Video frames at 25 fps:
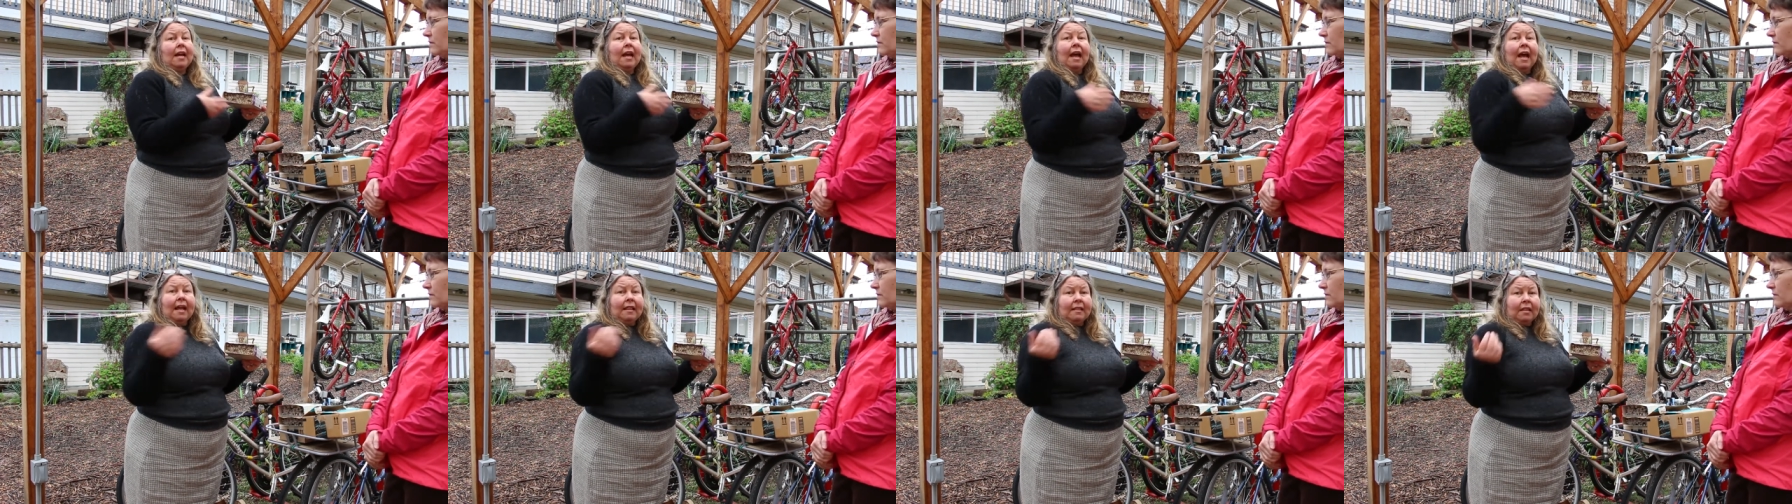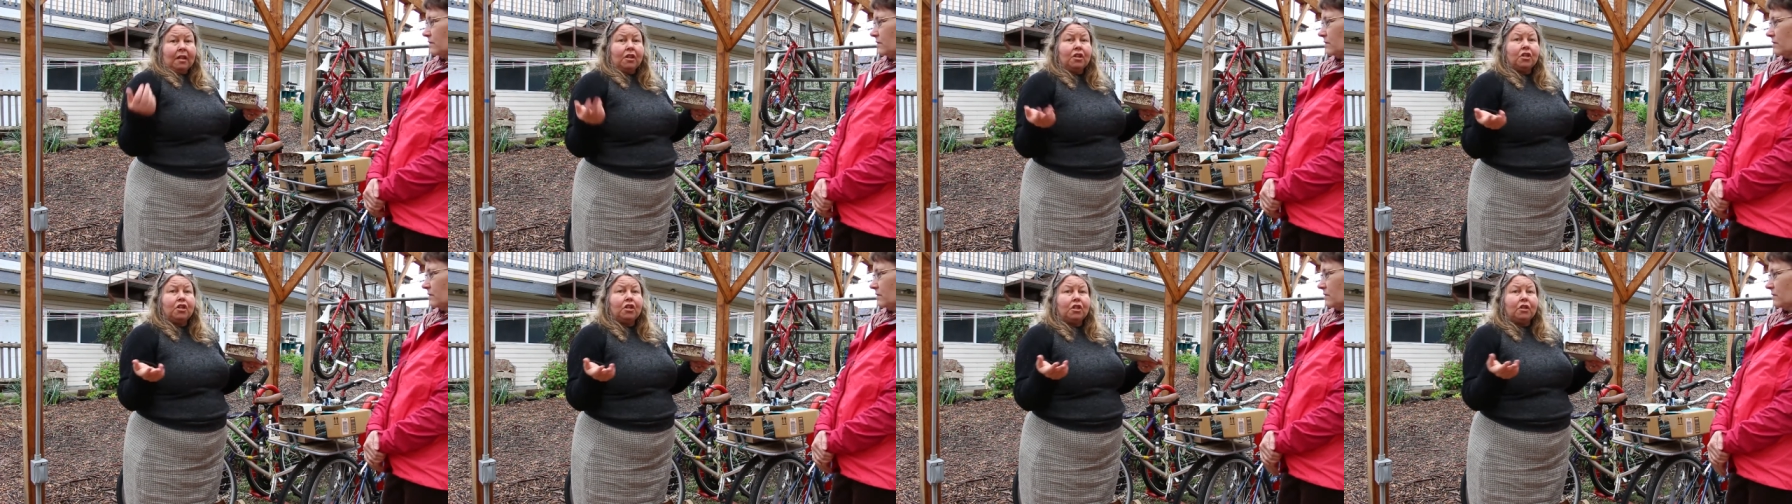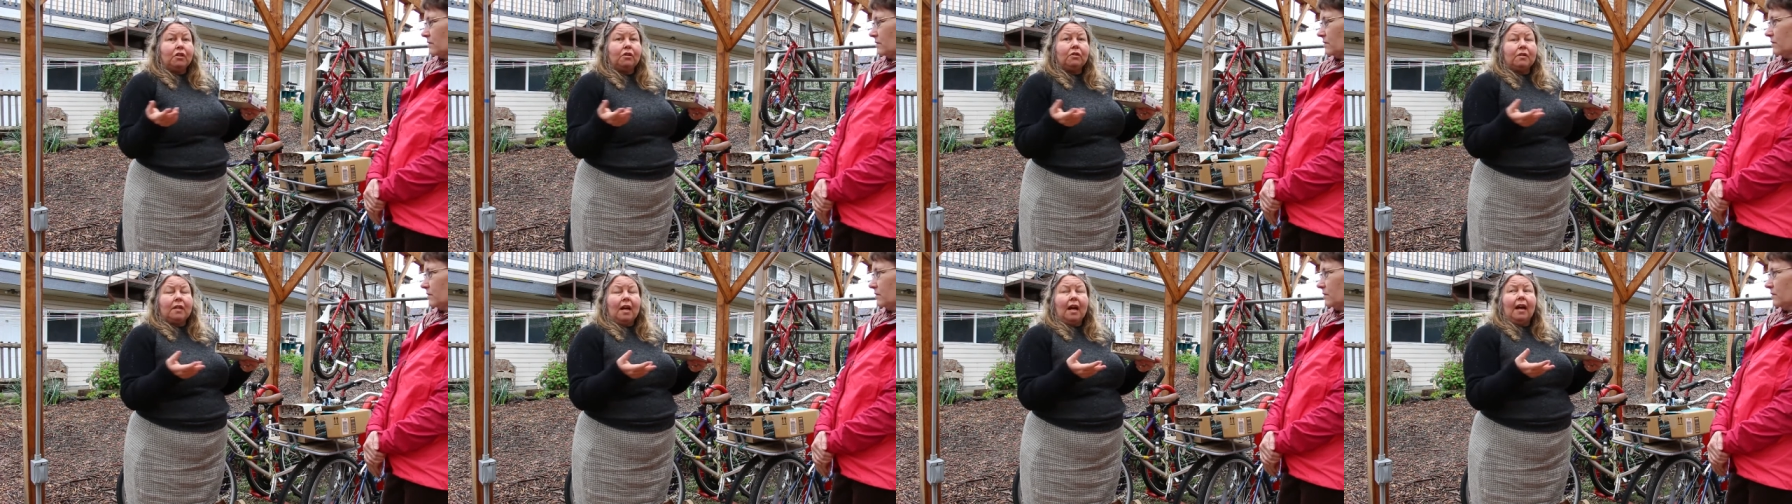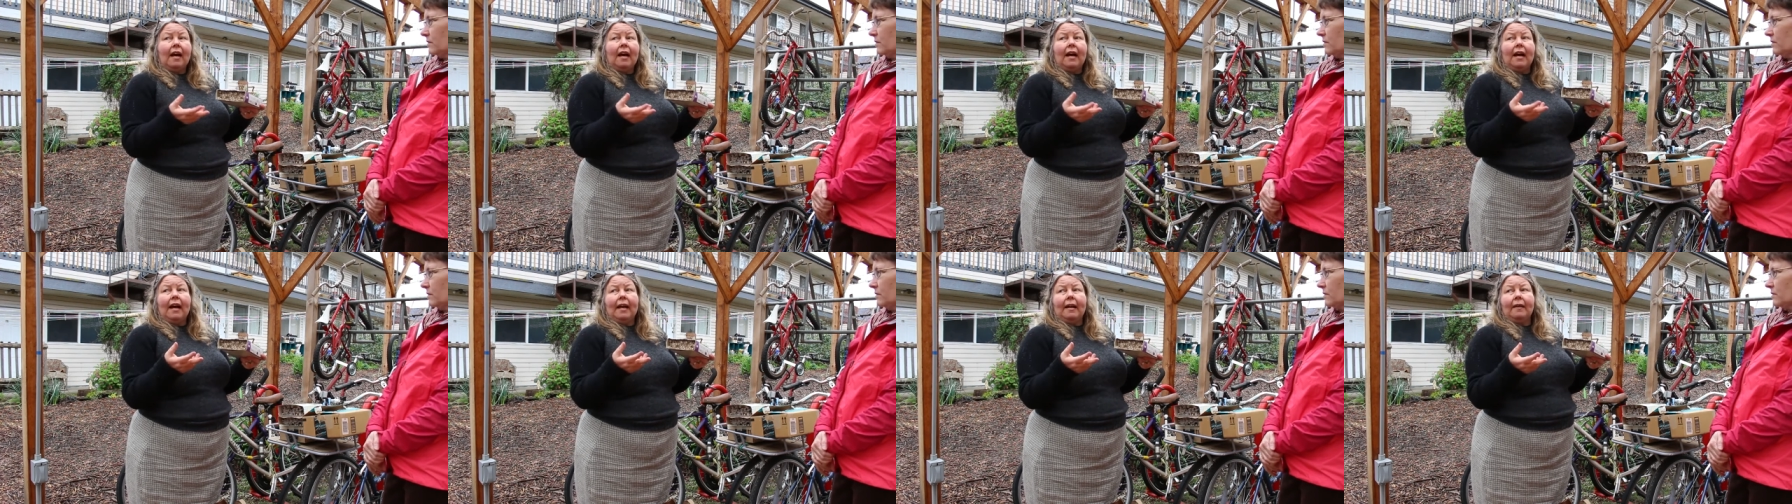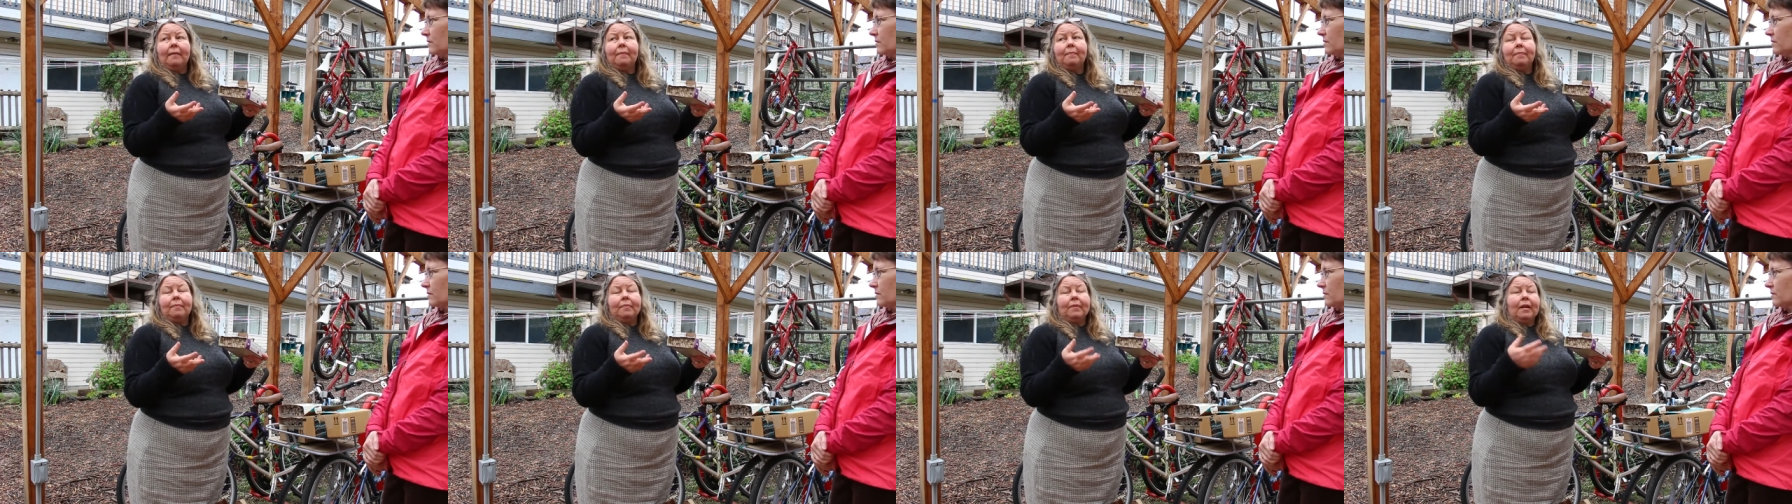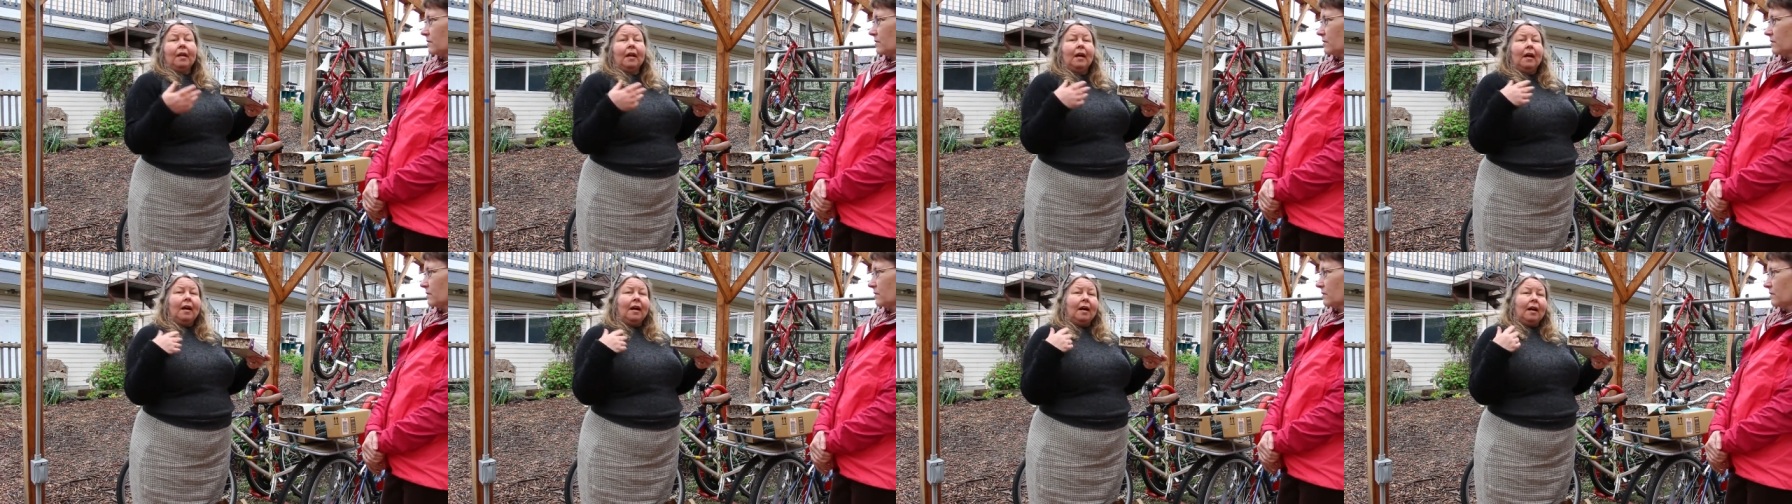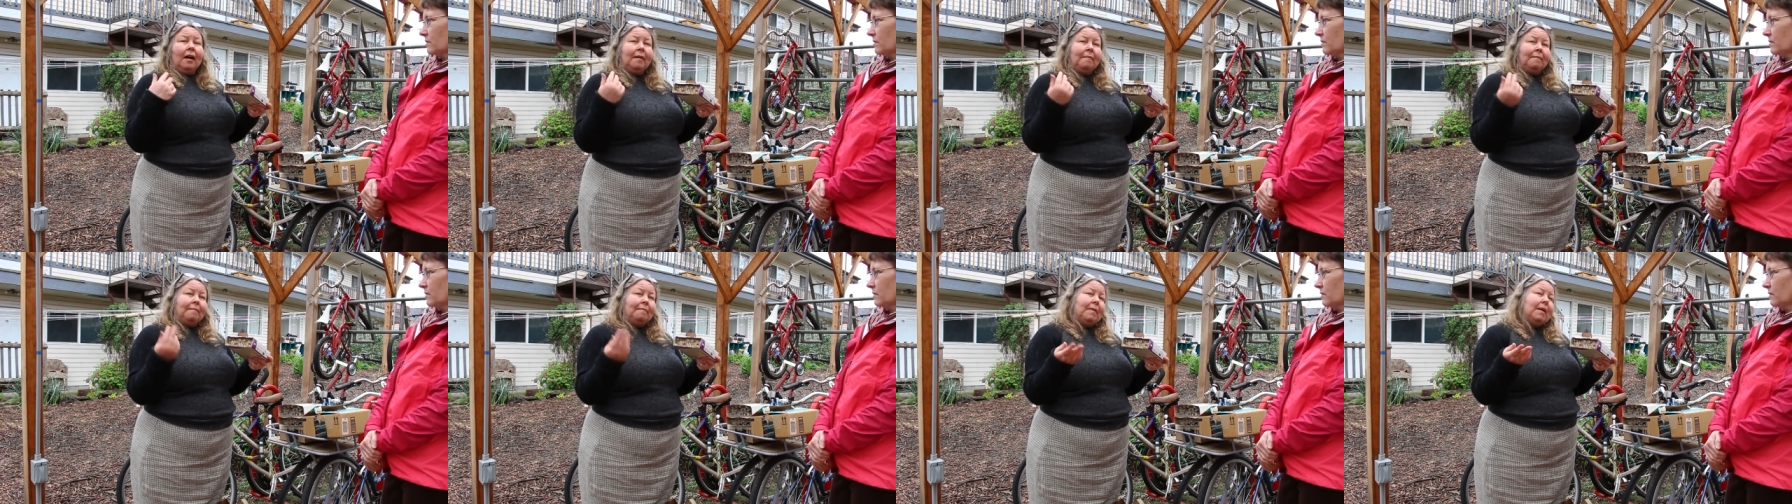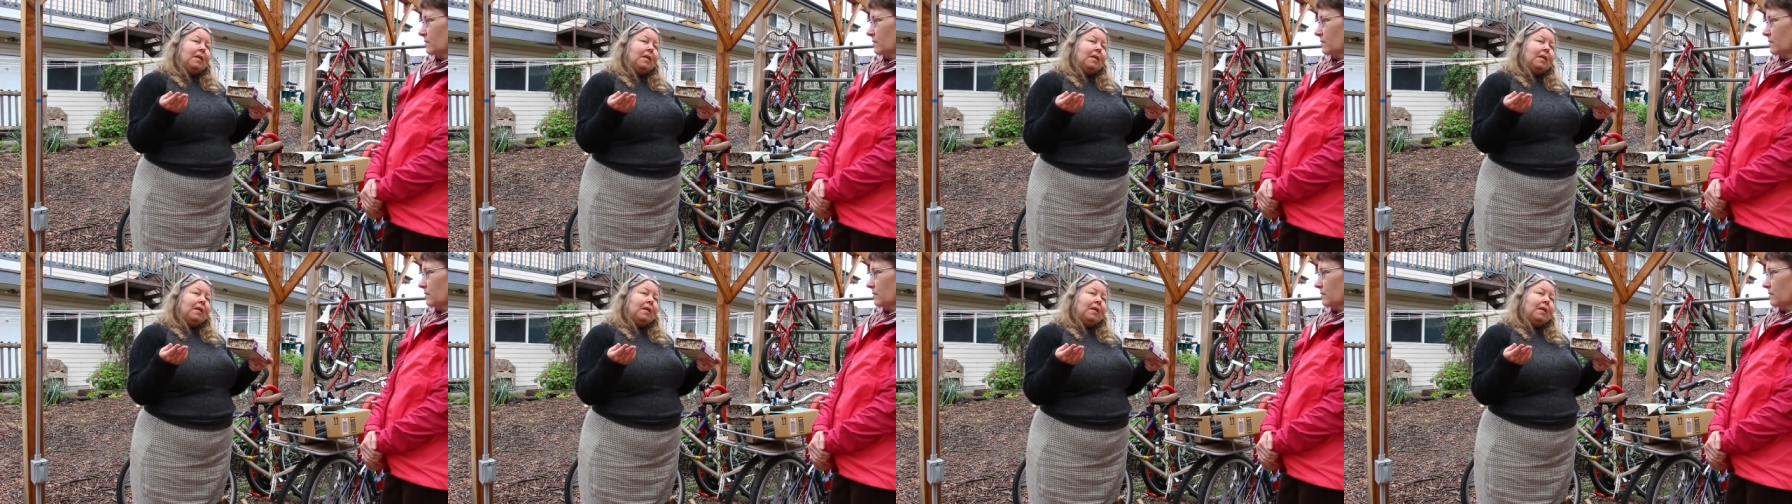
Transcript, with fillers: And then she'll die um,